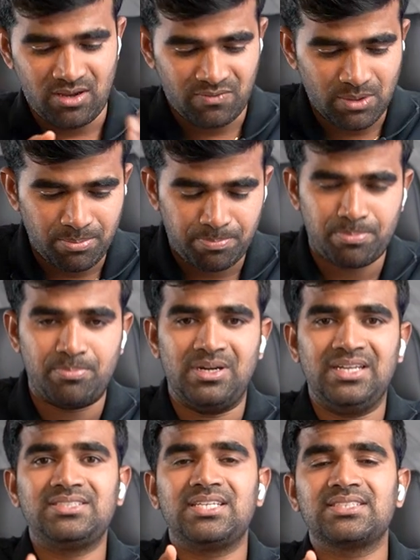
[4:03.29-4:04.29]
if the
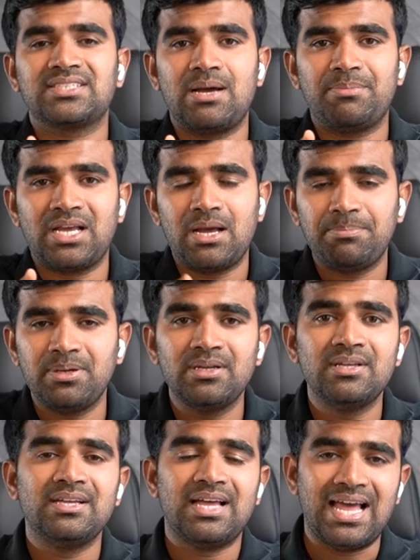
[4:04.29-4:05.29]
listings coming up,
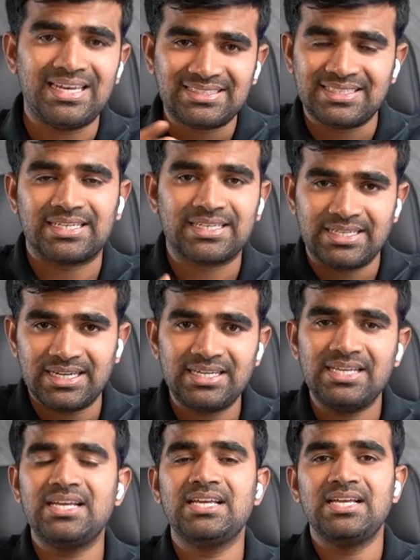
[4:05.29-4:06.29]
and it's a
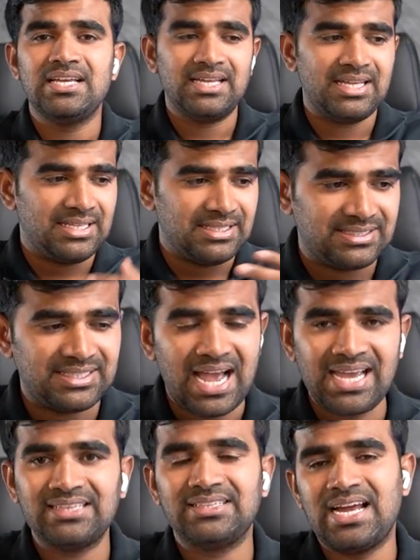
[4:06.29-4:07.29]
good
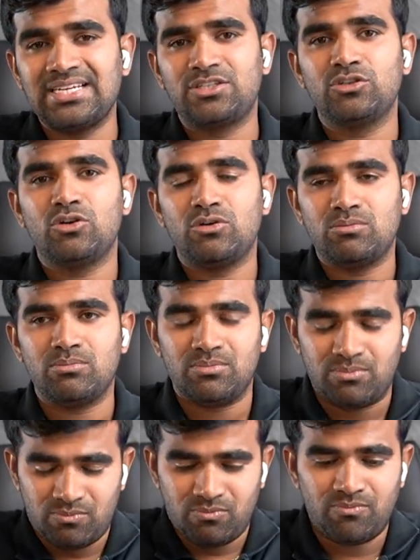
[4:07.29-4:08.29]
sign that
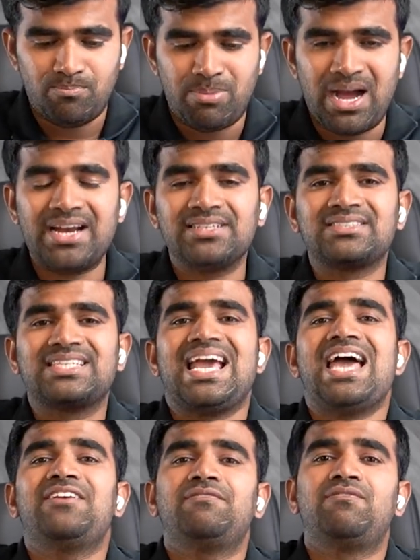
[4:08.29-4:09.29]
buyers
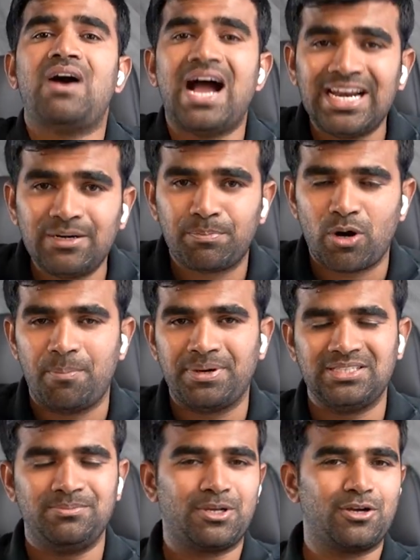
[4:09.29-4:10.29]
can find
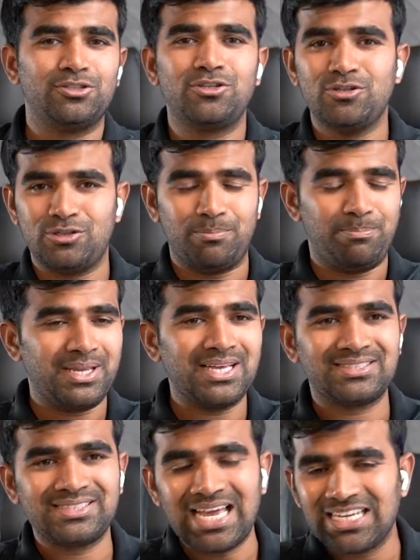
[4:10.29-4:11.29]
properties, because the
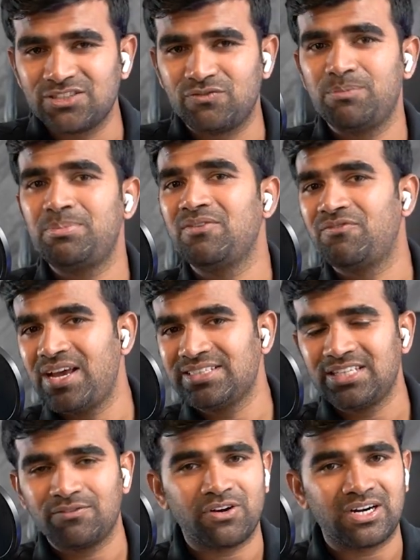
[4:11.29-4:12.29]
biggest challenge we've been
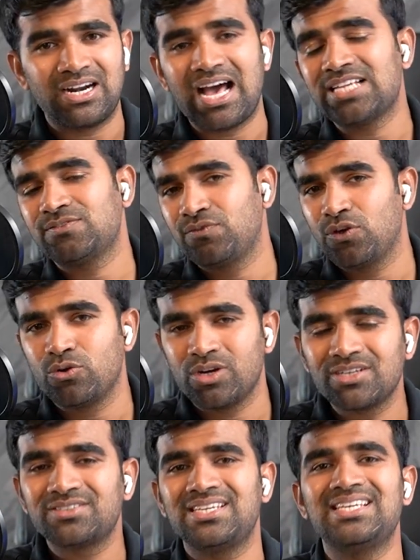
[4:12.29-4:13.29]
facing for last few
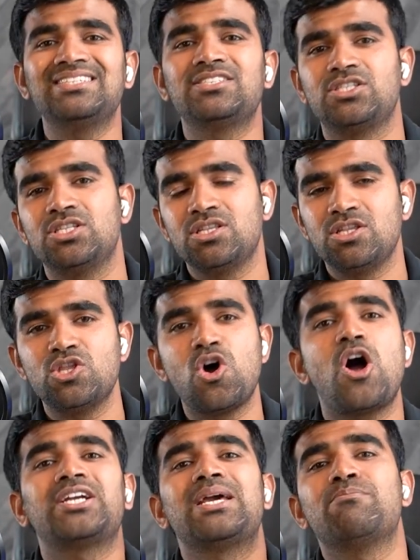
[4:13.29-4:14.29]
years is
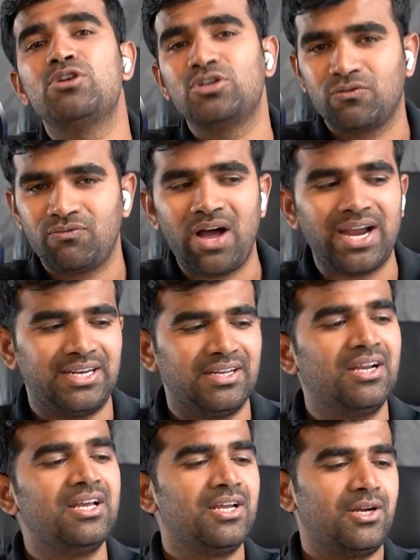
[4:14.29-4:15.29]
not able to find,
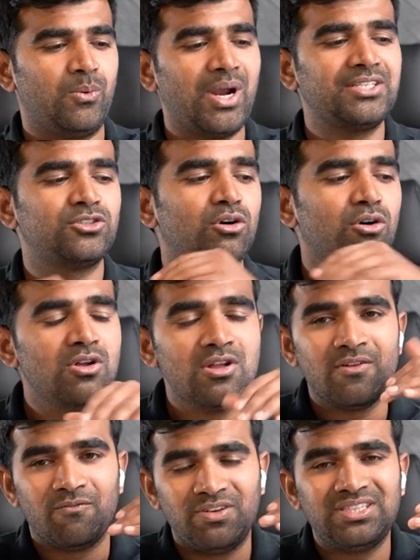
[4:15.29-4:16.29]
right? So
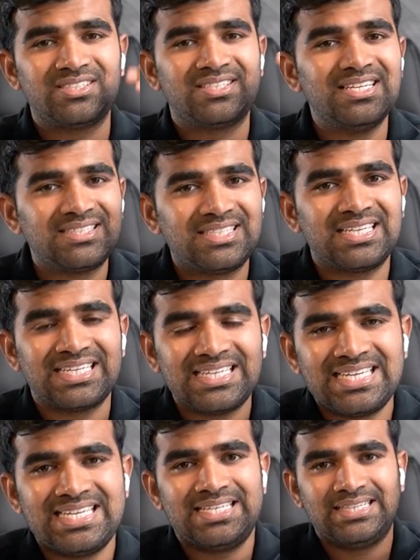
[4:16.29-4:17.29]
with this listing,
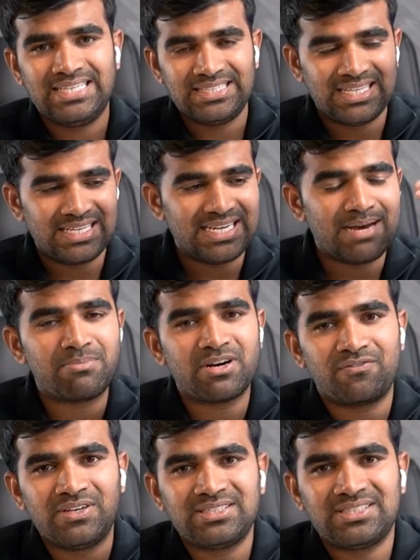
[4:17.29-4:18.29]
the number
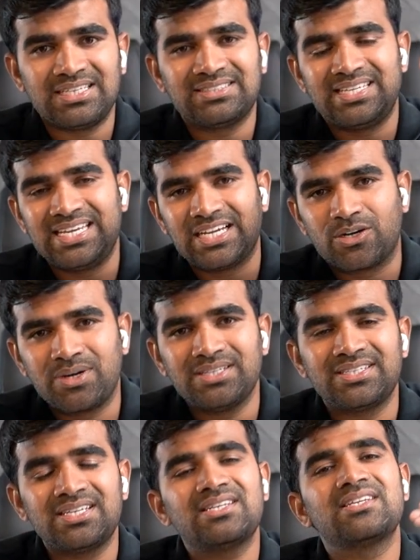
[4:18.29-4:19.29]
of listings
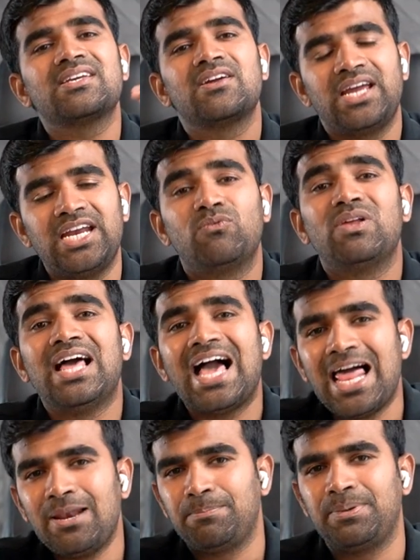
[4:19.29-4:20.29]
increasing, it will
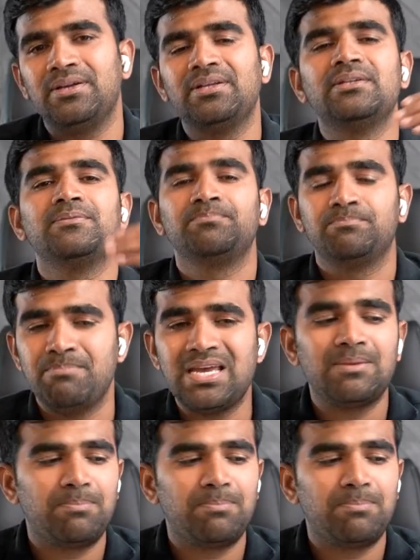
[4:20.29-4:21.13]
help many